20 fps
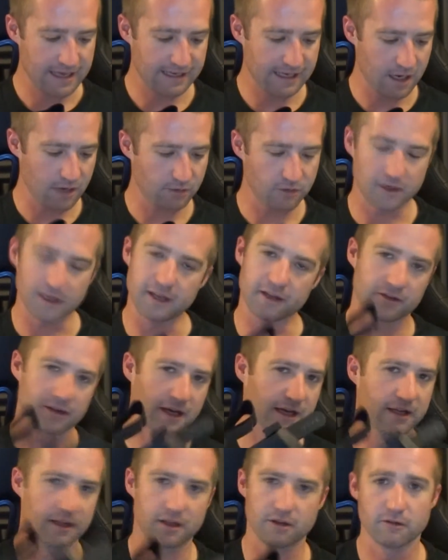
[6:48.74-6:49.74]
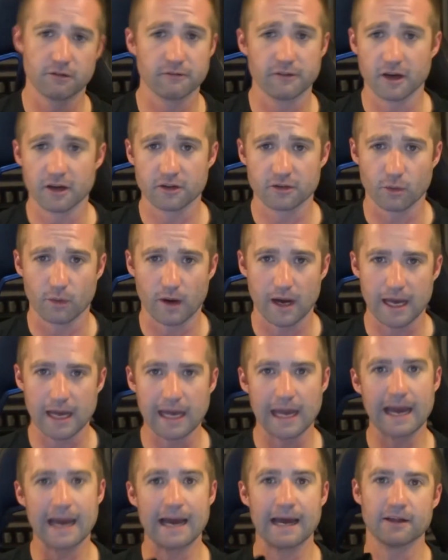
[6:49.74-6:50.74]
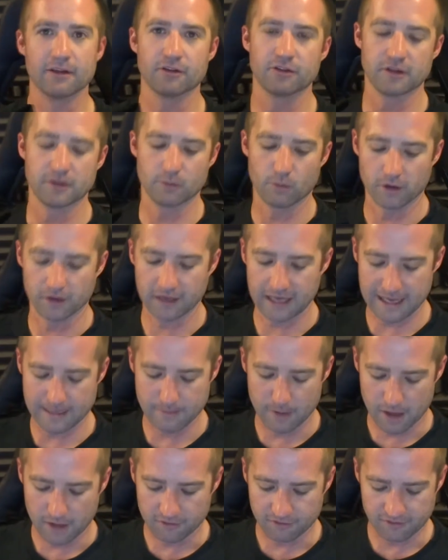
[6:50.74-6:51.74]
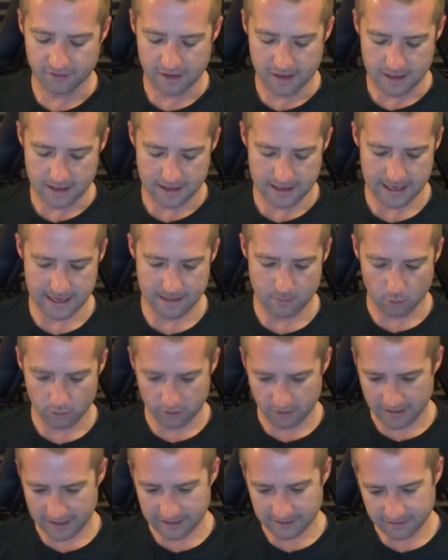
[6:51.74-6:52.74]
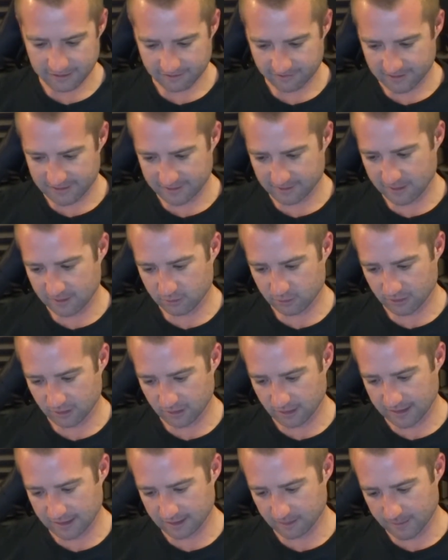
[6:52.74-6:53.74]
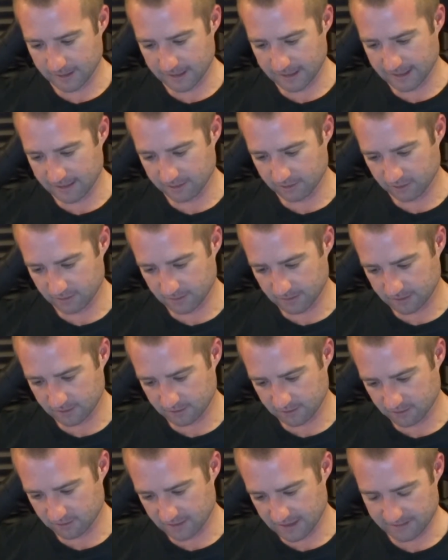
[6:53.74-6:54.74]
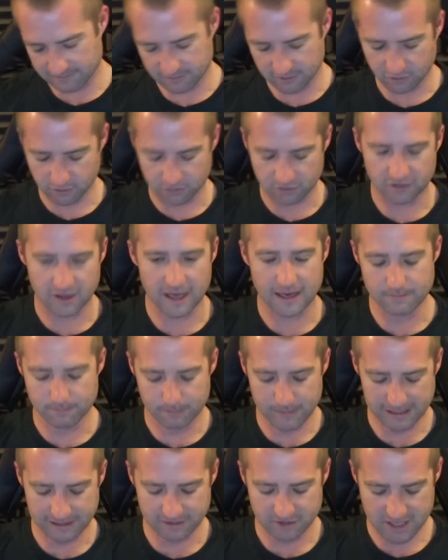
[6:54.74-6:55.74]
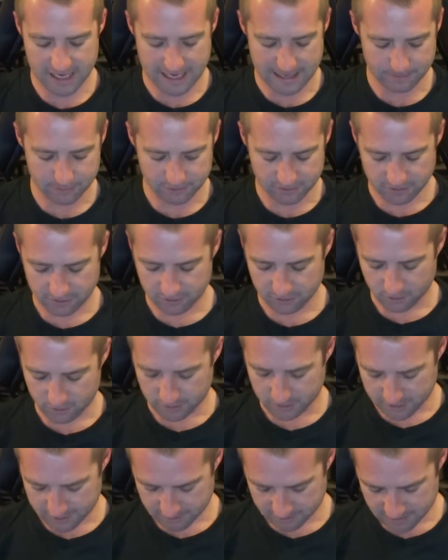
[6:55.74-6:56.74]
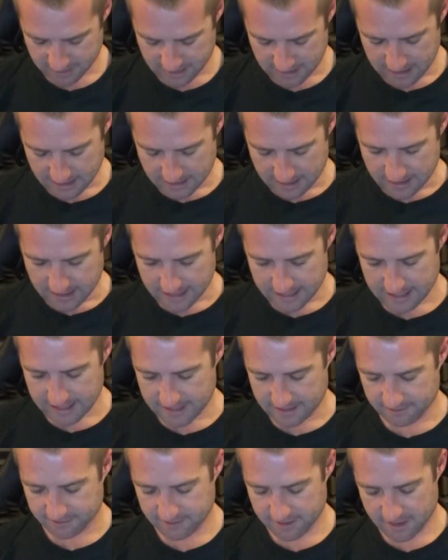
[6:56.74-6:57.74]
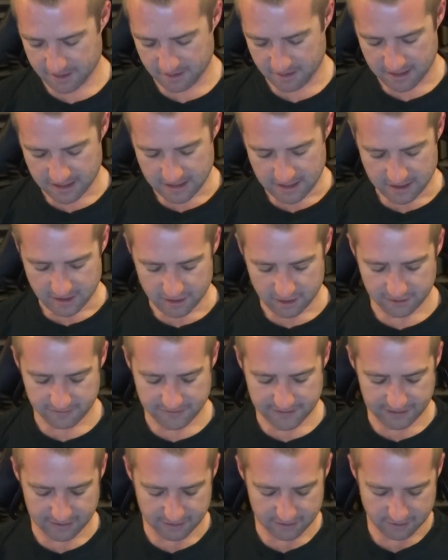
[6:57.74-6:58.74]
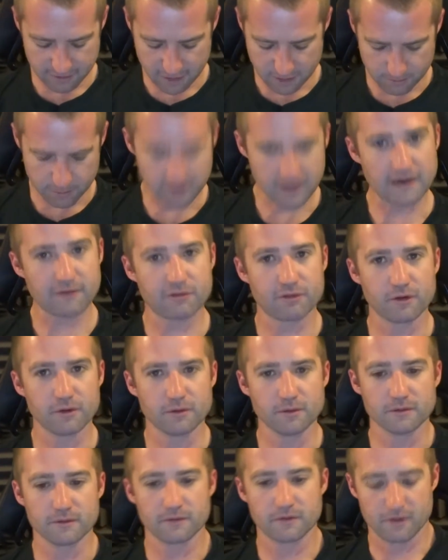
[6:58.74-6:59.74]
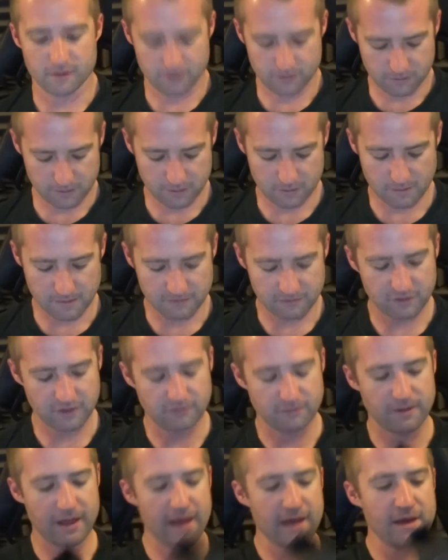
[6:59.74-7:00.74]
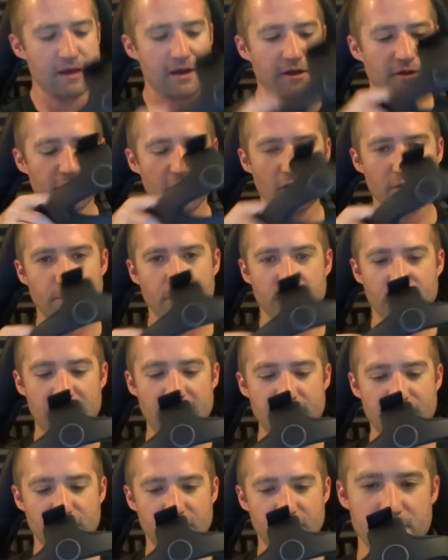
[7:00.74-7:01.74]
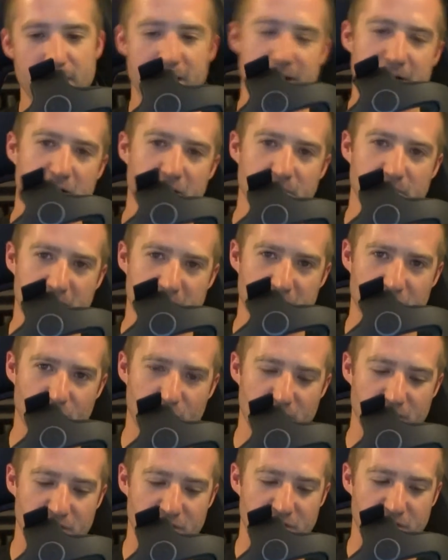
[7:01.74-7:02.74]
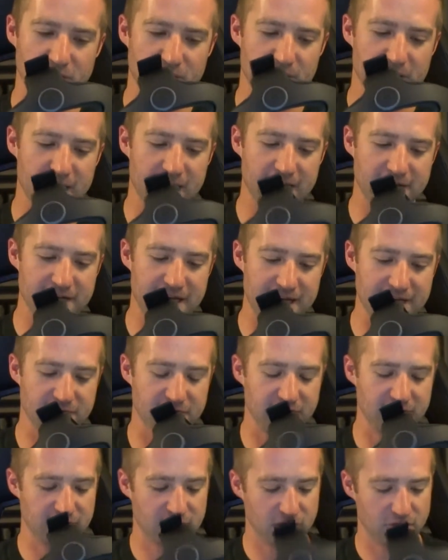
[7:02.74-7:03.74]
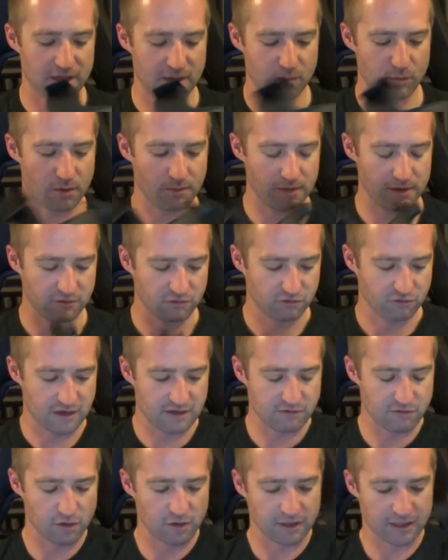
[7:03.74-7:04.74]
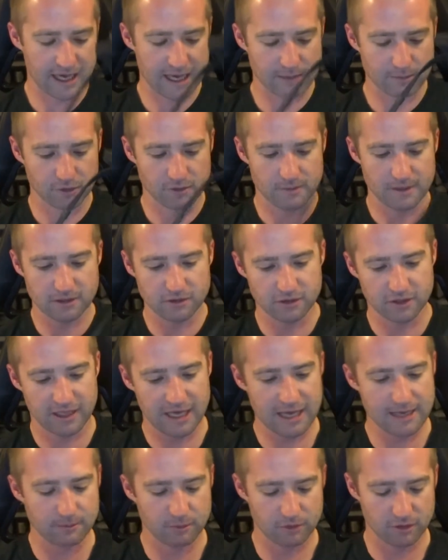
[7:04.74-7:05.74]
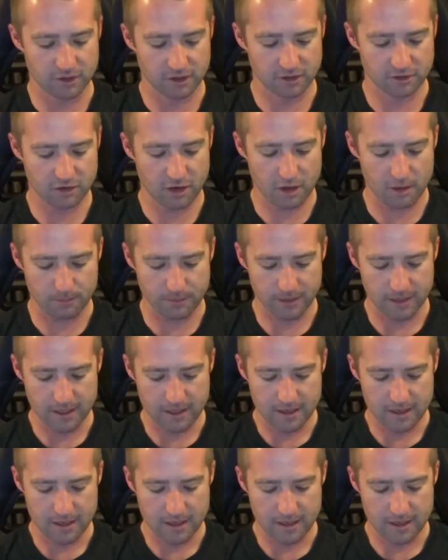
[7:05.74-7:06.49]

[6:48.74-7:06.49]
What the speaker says: it goes on in exactly the reverse way as the one came off, although actually I found this a little bit easier because it doesn't have the sort of same big tabs that the other one does. So other thing, don't put that through, you won't be able to see from there, don't put that middle, because once you attach these, you then won't be able to reroute the cables. So make sure the cable's on the top,